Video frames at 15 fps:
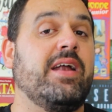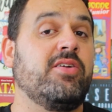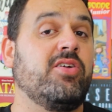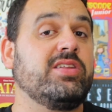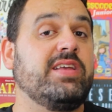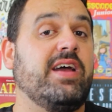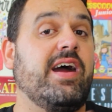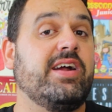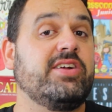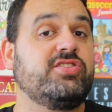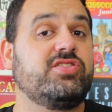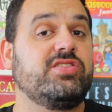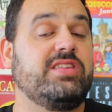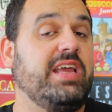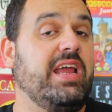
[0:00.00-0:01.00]
not hard.
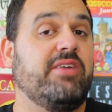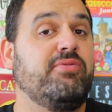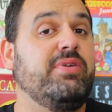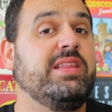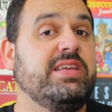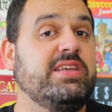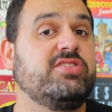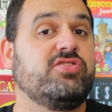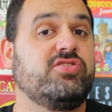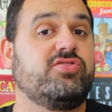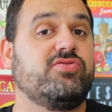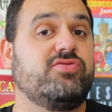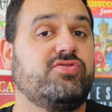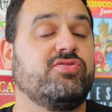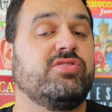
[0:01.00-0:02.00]
They are really easy
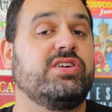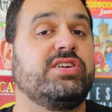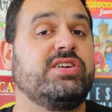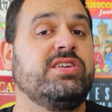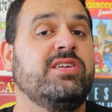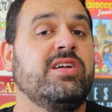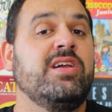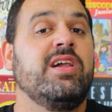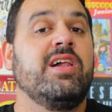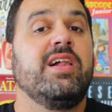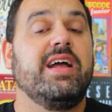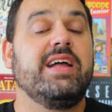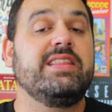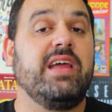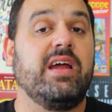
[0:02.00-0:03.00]
to learn,
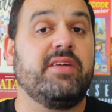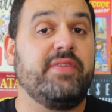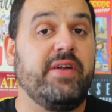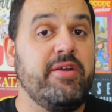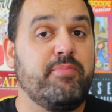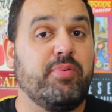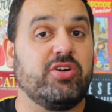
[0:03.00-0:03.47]
and they are very